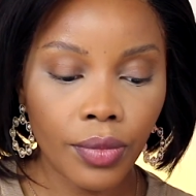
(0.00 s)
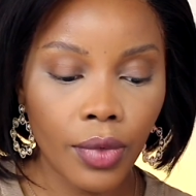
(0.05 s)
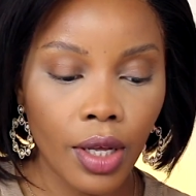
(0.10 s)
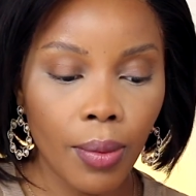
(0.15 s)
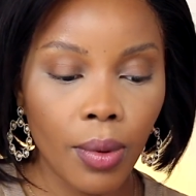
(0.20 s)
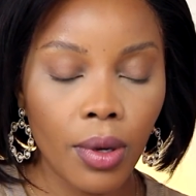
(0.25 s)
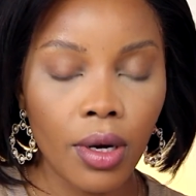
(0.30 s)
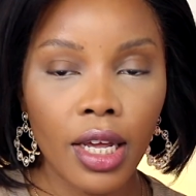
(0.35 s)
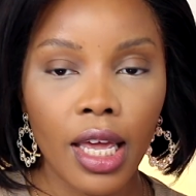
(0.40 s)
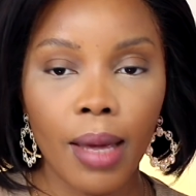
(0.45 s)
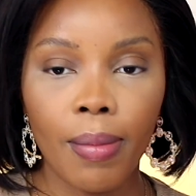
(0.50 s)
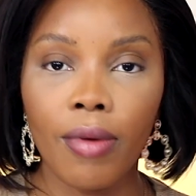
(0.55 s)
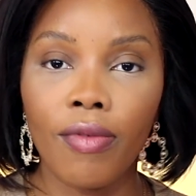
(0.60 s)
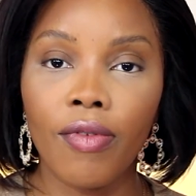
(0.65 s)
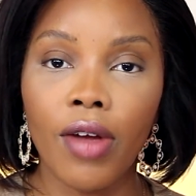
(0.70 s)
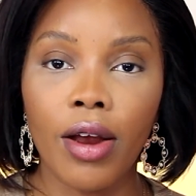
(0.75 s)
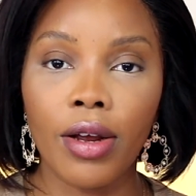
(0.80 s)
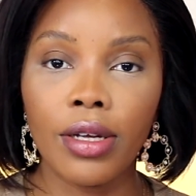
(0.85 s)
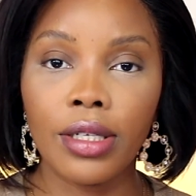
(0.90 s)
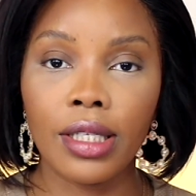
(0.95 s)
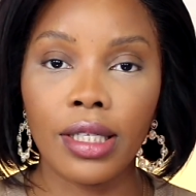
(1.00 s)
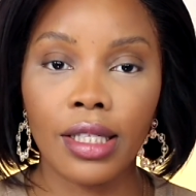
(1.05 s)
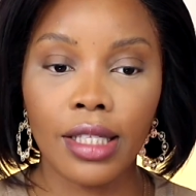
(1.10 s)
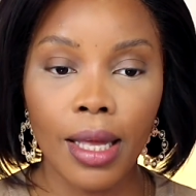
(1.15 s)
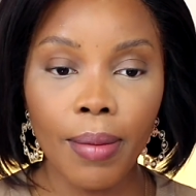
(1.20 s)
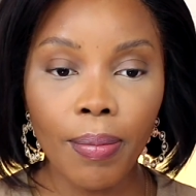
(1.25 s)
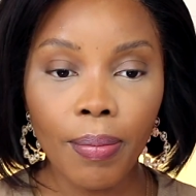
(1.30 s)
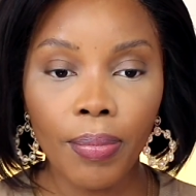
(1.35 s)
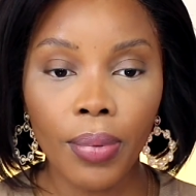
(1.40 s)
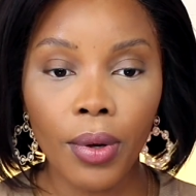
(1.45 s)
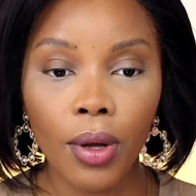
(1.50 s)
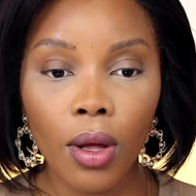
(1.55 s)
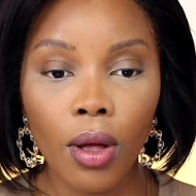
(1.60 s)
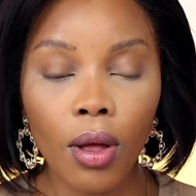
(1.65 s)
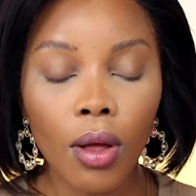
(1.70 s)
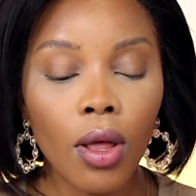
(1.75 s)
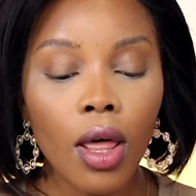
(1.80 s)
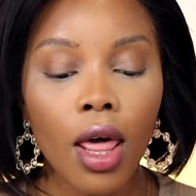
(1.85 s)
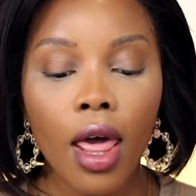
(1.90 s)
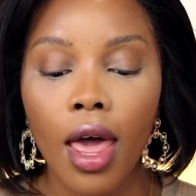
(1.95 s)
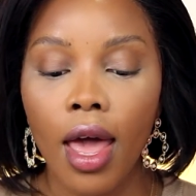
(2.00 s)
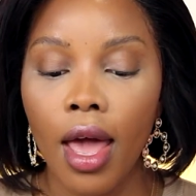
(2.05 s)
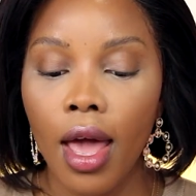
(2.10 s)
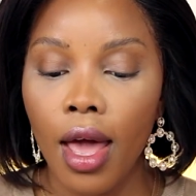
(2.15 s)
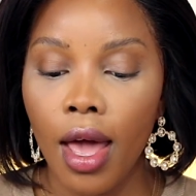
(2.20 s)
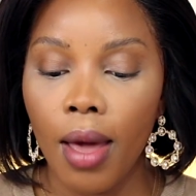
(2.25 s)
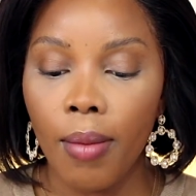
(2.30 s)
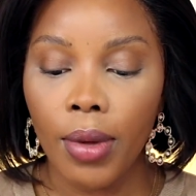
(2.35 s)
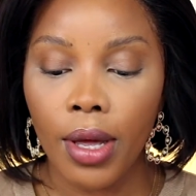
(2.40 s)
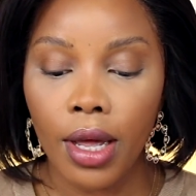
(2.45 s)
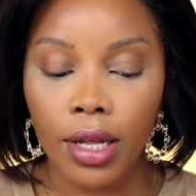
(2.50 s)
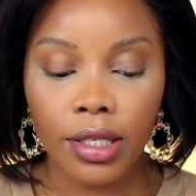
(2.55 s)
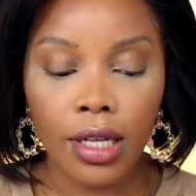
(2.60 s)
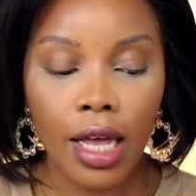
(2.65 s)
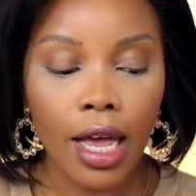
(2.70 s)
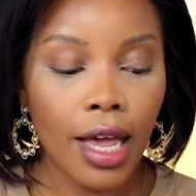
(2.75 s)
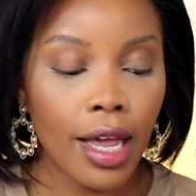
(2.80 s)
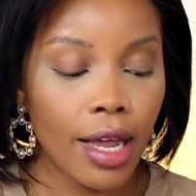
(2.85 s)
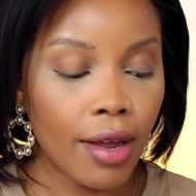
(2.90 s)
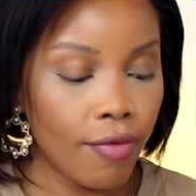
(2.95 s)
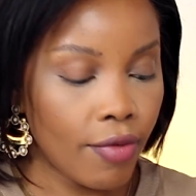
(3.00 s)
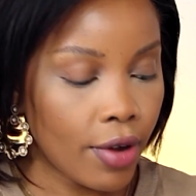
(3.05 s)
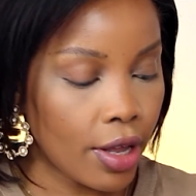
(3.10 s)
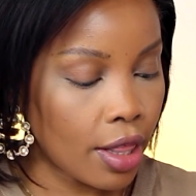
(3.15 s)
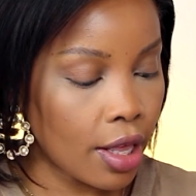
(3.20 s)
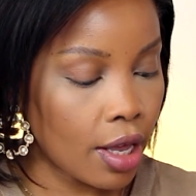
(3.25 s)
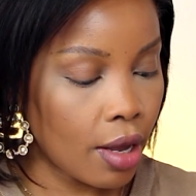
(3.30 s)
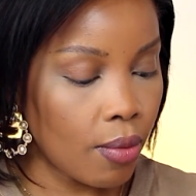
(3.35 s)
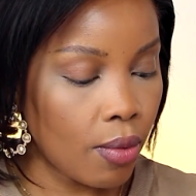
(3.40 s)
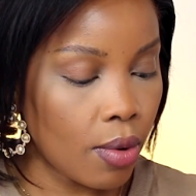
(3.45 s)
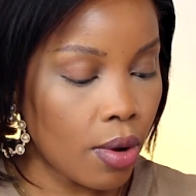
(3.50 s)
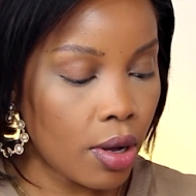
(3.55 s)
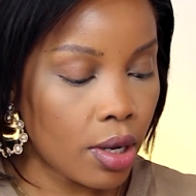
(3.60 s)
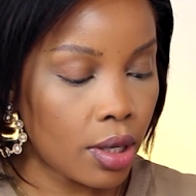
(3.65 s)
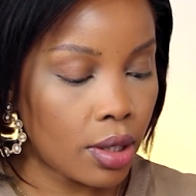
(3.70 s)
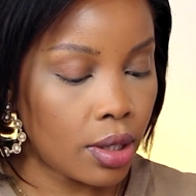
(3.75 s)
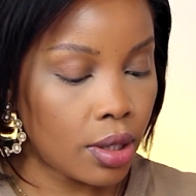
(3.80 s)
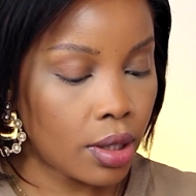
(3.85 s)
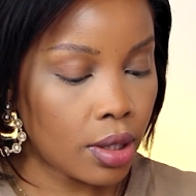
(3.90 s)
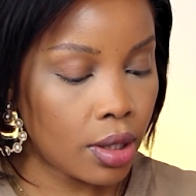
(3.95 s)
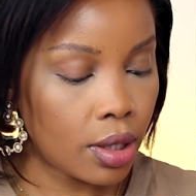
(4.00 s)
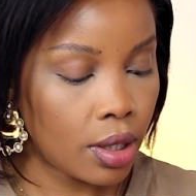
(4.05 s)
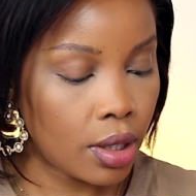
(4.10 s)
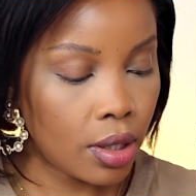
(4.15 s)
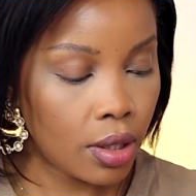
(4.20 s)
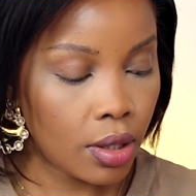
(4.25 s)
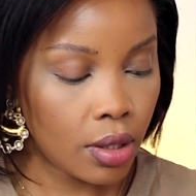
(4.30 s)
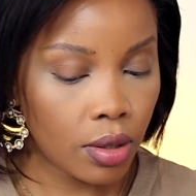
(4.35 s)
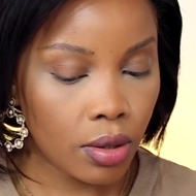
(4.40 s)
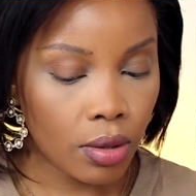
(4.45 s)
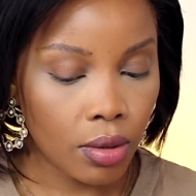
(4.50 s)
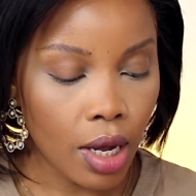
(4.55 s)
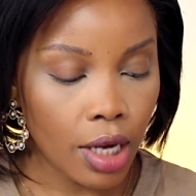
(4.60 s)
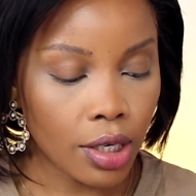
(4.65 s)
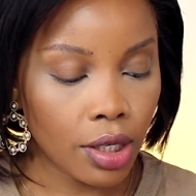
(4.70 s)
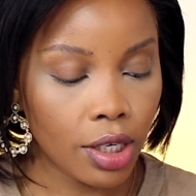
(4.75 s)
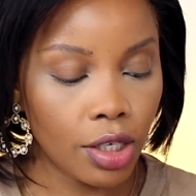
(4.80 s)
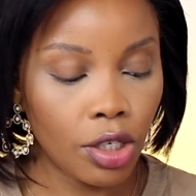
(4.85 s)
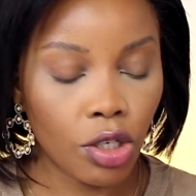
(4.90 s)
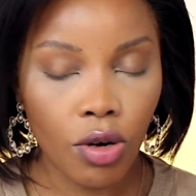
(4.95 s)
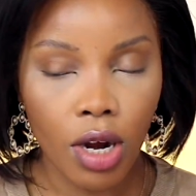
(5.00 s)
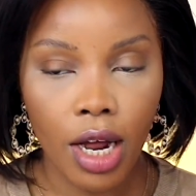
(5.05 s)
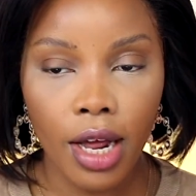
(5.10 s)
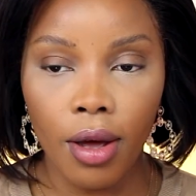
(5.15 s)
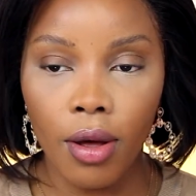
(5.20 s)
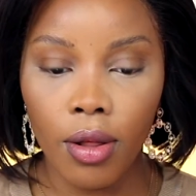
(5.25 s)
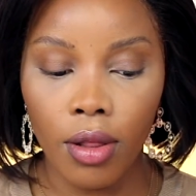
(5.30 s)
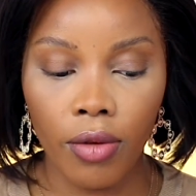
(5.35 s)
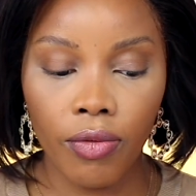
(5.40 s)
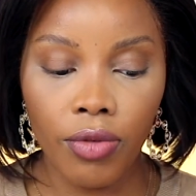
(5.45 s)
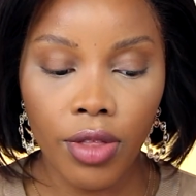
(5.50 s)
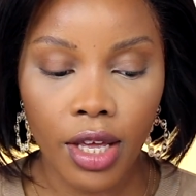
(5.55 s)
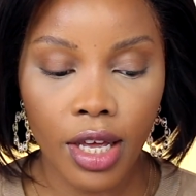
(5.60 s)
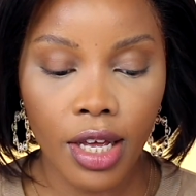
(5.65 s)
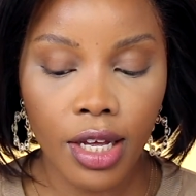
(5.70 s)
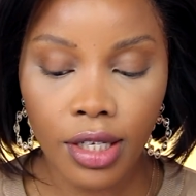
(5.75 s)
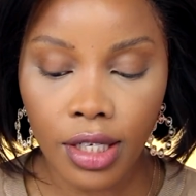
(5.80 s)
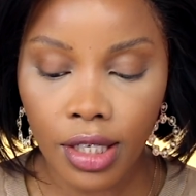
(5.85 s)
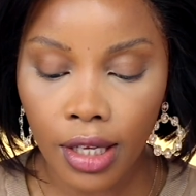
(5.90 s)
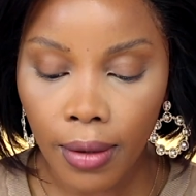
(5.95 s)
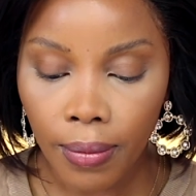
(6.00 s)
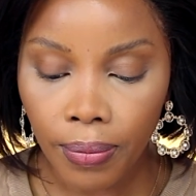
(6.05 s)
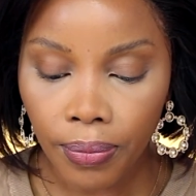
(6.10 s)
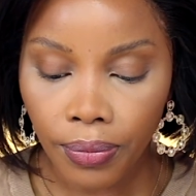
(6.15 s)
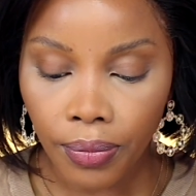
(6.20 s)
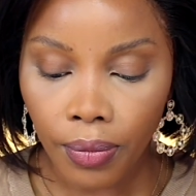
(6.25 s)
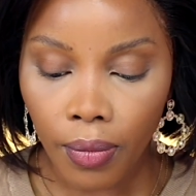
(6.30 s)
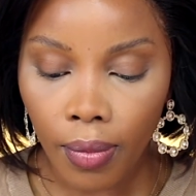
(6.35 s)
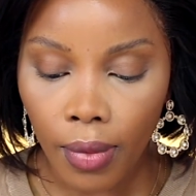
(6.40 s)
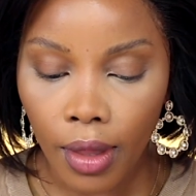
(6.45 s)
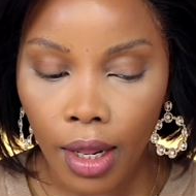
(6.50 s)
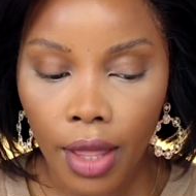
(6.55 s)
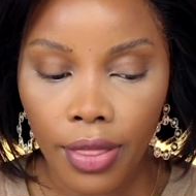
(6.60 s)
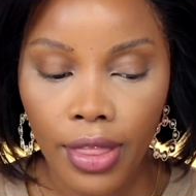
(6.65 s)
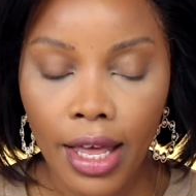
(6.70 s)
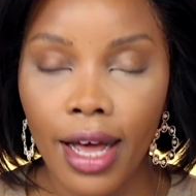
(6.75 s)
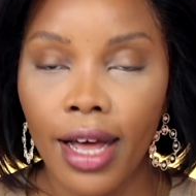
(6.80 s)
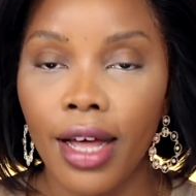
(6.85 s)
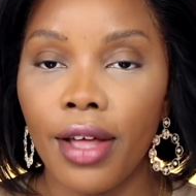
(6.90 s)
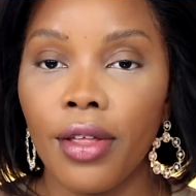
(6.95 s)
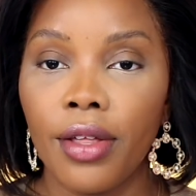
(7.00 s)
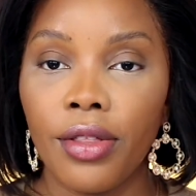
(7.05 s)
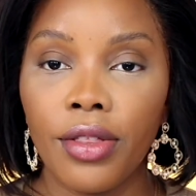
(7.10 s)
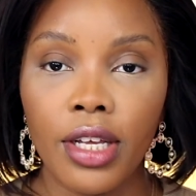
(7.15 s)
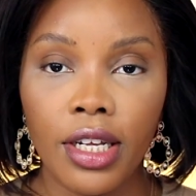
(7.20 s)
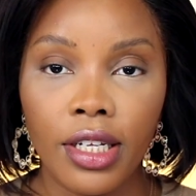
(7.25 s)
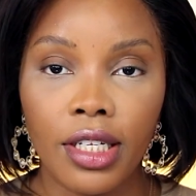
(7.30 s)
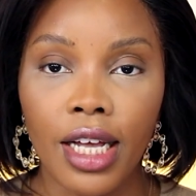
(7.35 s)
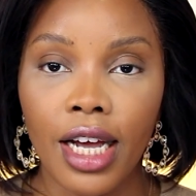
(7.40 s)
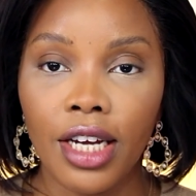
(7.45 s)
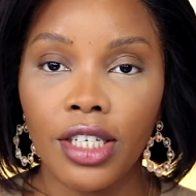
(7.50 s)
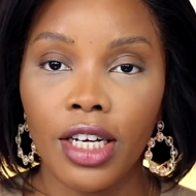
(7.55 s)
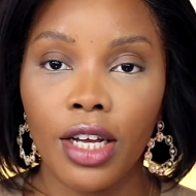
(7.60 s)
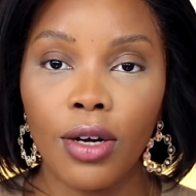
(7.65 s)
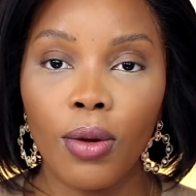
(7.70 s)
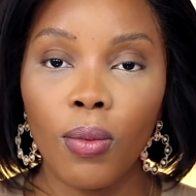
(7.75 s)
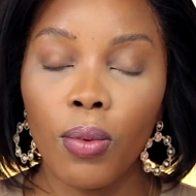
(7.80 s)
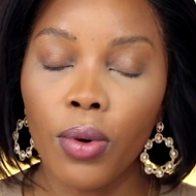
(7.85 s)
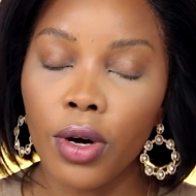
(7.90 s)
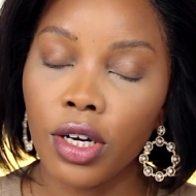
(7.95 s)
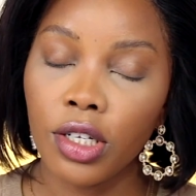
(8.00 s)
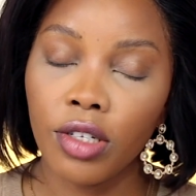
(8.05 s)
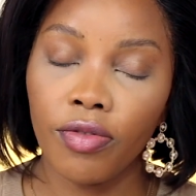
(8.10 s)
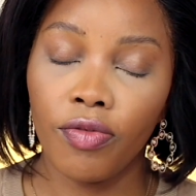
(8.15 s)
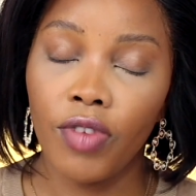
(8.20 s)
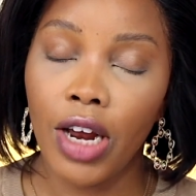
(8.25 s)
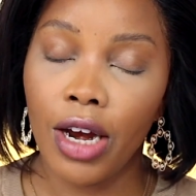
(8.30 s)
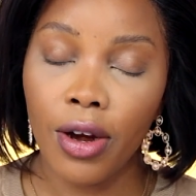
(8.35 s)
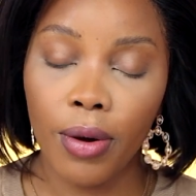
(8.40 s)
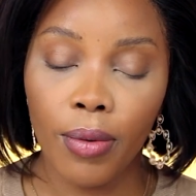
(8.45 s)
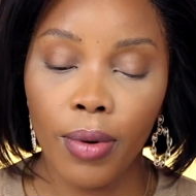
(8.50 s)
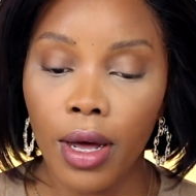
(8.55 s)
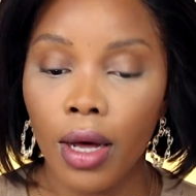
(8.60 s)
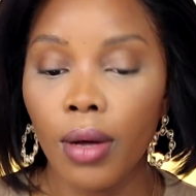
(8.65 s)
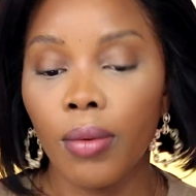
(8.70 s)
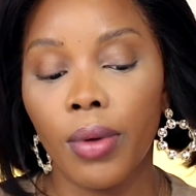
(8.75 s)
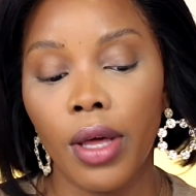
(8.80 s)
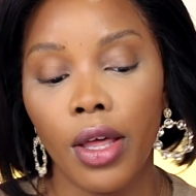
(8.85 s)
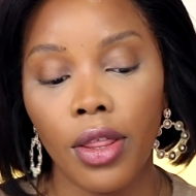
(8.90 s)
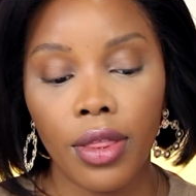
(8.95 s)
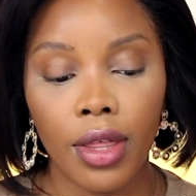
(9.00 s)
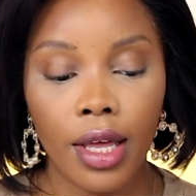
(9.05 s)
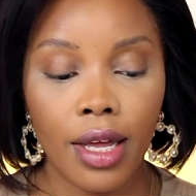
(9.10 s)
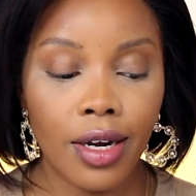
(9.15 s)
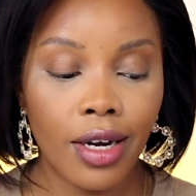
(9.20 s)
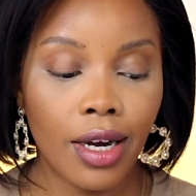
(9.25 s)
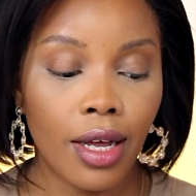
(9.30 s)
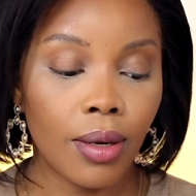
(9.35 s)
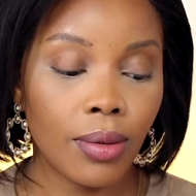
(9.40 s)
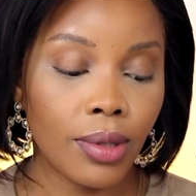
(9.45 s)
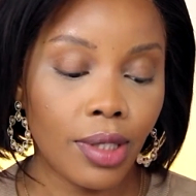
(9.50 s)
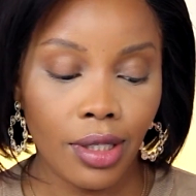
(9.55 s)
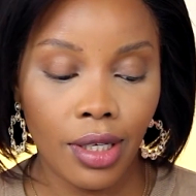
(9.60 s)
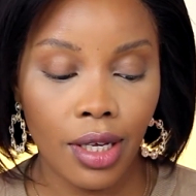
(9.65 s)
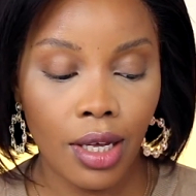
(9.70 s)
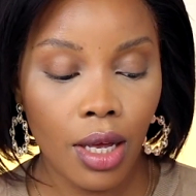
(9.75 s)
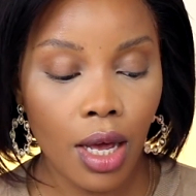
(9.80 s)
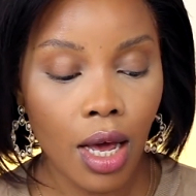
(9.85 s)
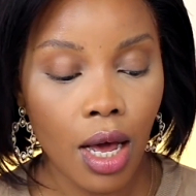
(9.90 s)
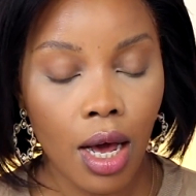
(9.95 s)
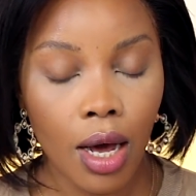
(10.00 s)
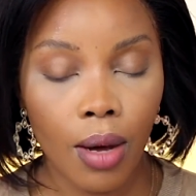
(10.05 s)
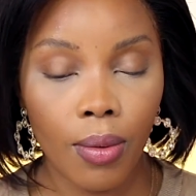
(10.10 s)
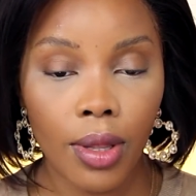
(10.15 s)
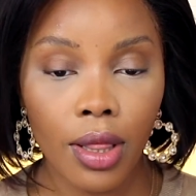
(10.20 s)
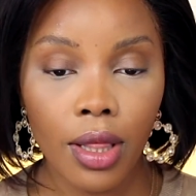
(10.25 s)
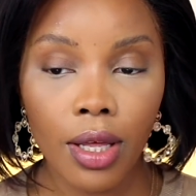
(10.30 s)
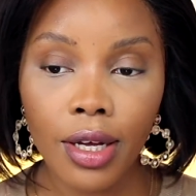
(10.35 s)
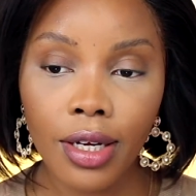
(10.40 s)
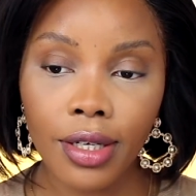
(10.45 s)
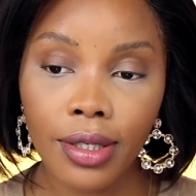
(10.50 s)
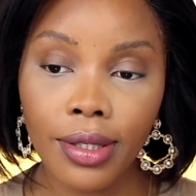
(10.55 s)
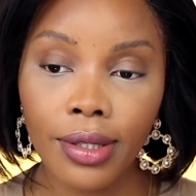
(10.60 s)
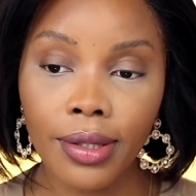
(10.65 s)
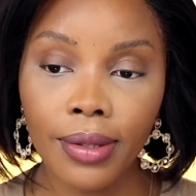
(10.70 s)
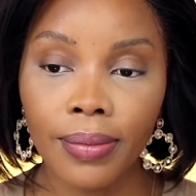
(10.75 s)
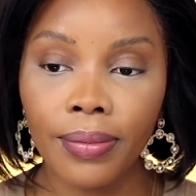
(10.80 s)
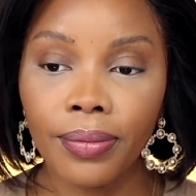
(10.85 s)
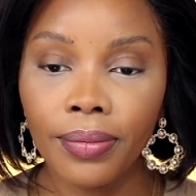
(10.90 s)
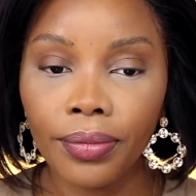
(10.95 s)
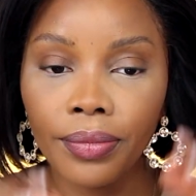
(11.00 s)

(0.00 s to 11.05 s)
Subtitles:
I'm going to keep it very simple because I really want to actually try all of these that these eyeshadow works very well with, and I'll see how it looks.